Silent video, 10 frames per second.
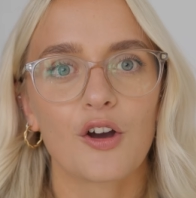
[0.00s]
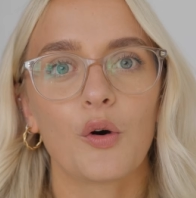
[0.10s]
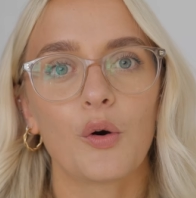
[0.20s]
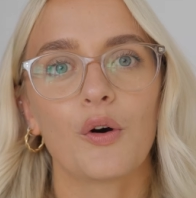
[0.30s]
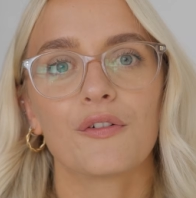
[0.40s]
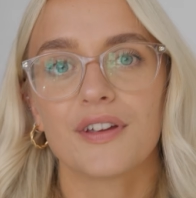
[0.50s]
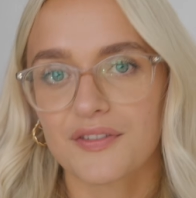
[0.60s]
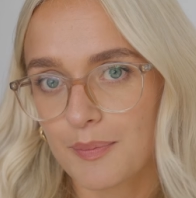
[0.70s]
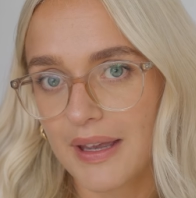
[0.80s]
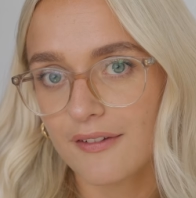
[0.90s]
or
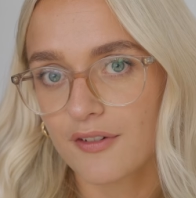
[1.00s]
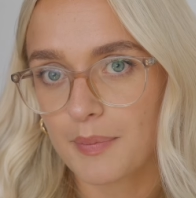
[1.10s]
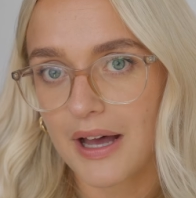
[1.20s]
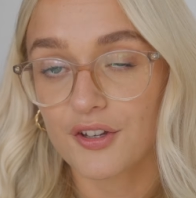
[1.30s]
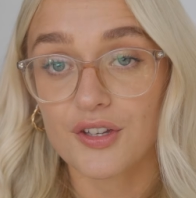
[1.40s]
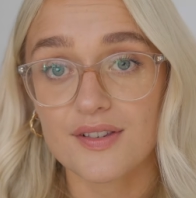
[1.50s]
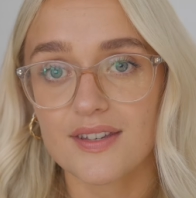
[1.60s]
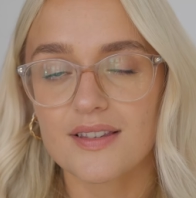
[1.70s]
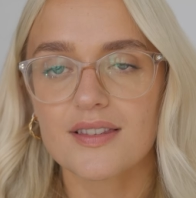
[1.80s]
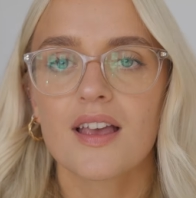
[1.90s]
50p for PAL
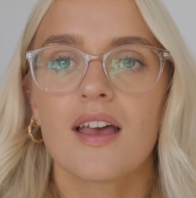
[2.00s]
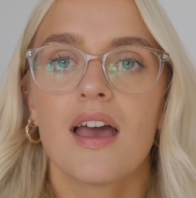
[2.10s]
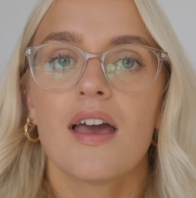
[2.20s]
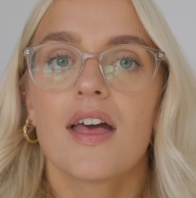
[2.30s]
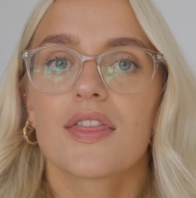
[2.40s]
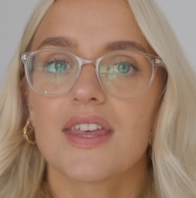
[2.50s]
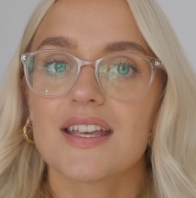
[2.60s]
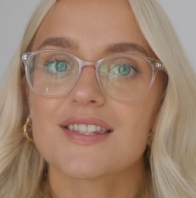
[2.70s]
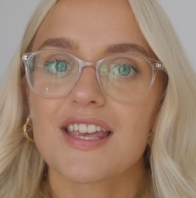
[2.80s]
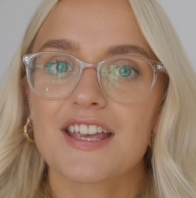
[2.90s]
users.
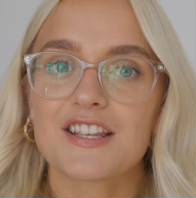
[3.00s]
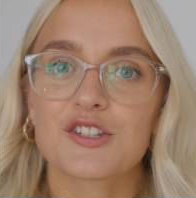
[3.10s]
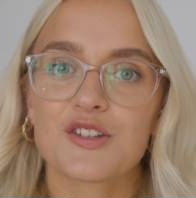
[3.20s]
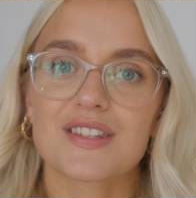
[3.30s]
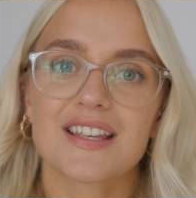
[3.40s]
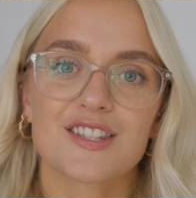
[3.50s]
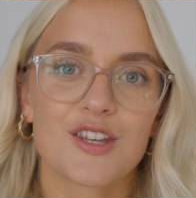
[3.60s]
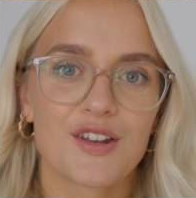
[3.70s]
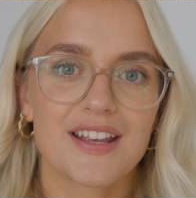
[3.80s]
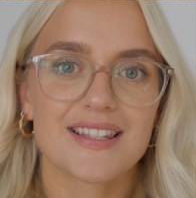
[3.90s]
This is using Sony's